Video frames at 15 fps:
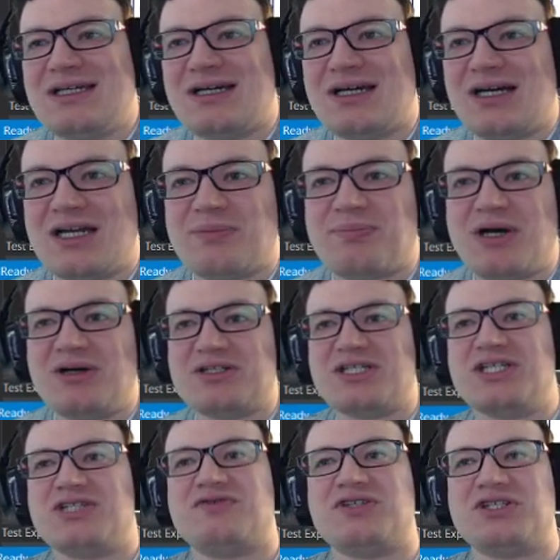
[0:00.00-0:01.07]
I
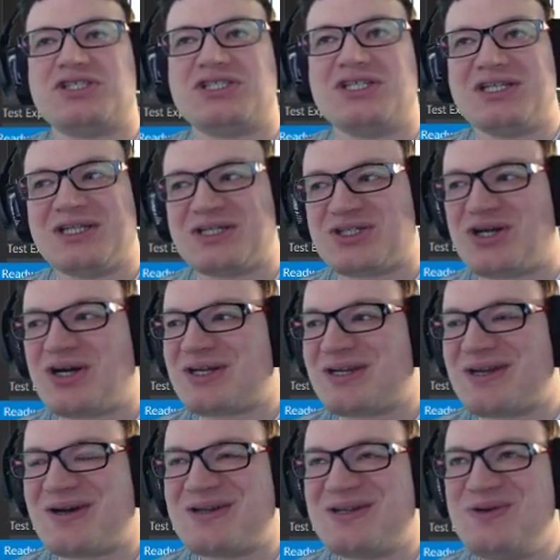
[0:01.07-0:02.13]
apologize for just suddenly
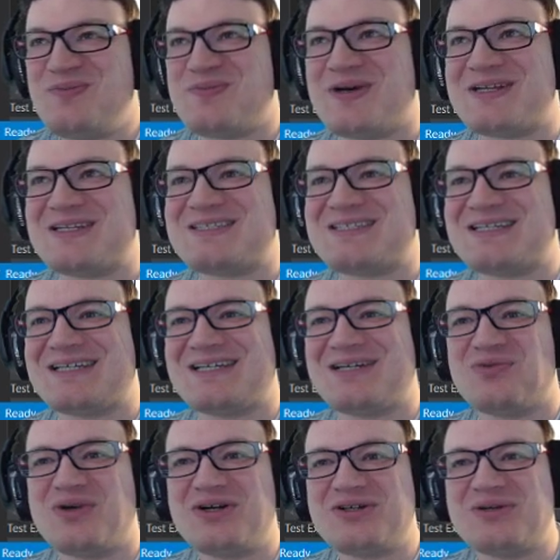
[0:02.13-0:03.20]
talking on you, but
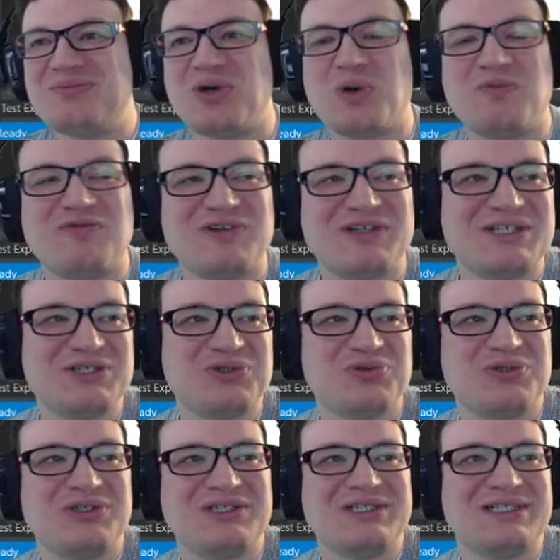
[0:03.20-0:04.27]
welcome. Hopefully you
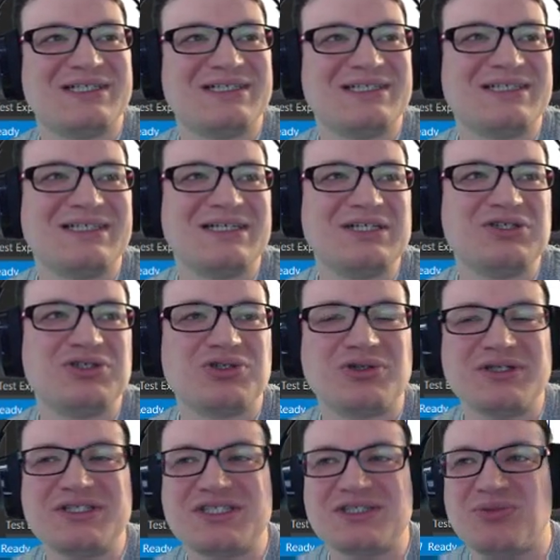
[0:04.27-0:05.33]
will
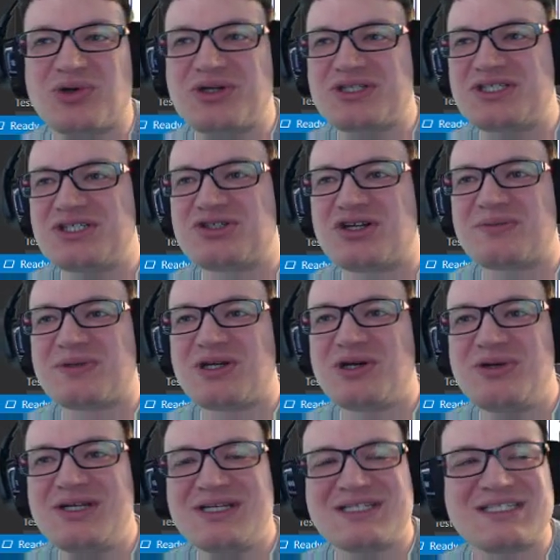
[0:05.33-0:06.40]
enjoy some more C#
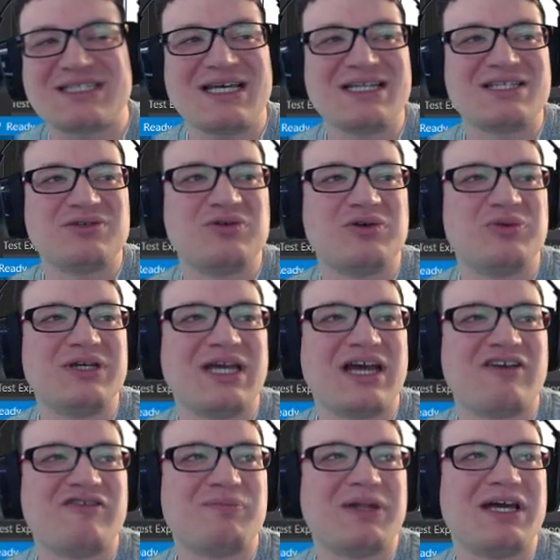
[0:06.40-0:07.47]
coding, because that's what we
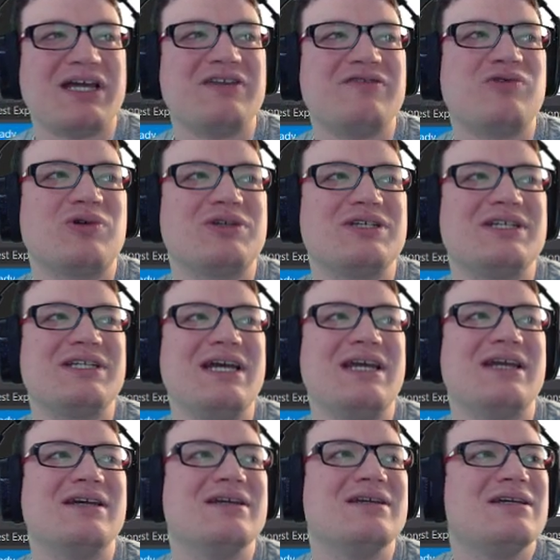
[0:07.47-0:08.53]
have planned for
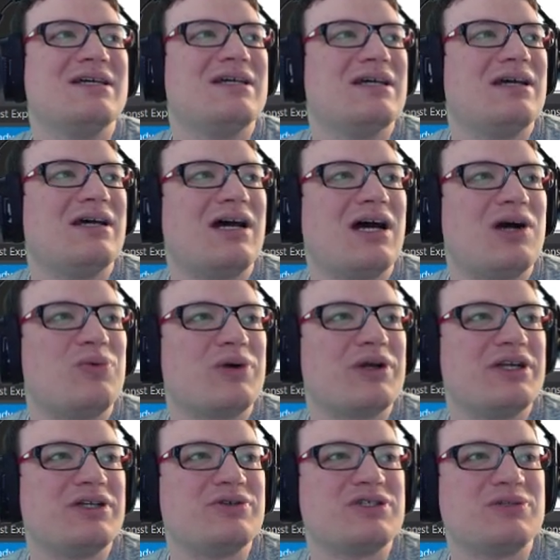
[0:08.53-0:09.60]
today. We're going
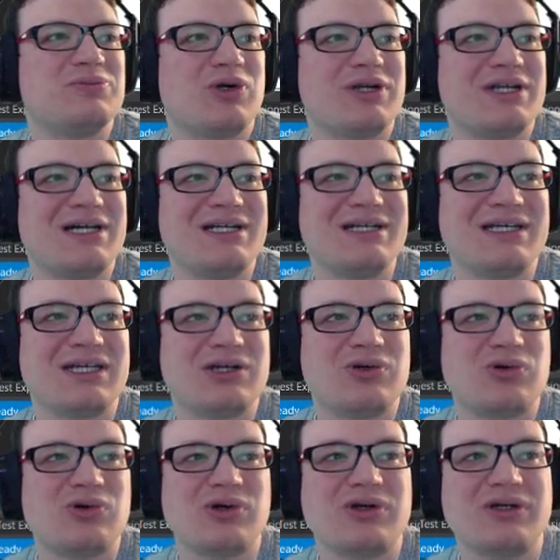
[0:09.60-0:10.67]
to do some more .NET
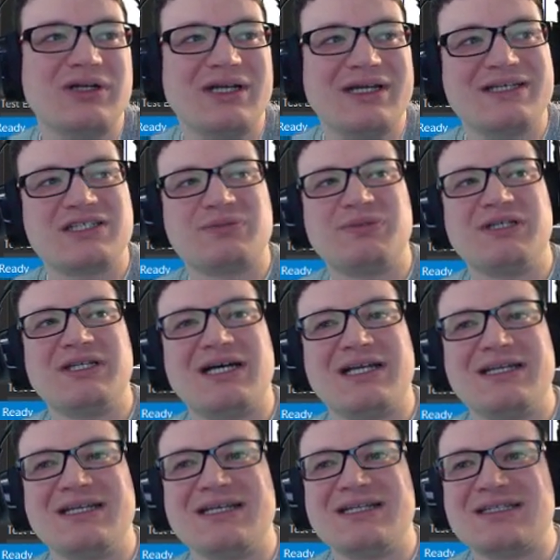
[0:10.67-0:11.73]
Core,
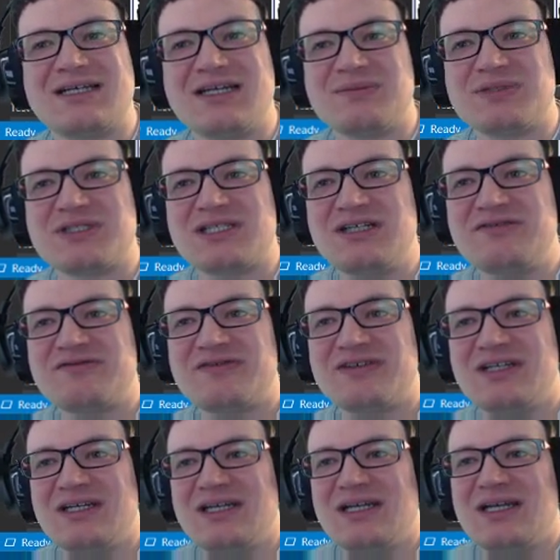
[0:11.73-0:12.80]
ASP.NET type stuff,
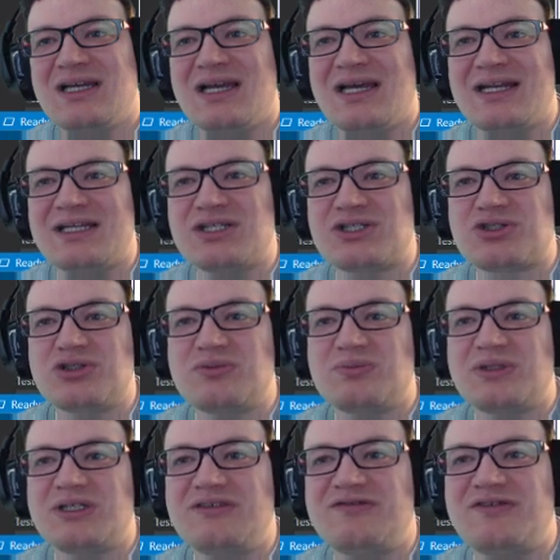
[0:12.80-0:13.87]
and it should
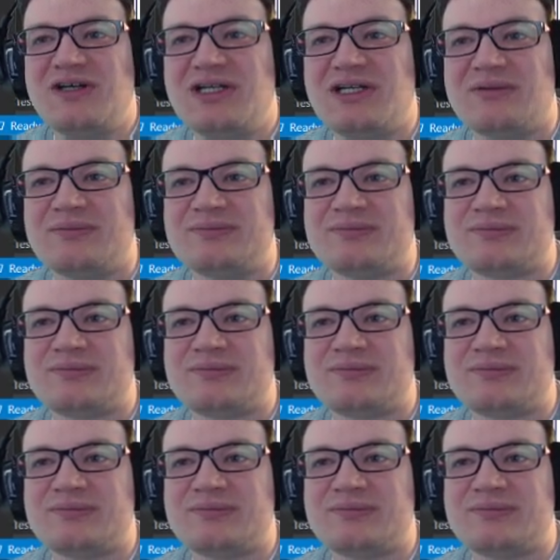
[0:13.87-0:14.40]
be fun.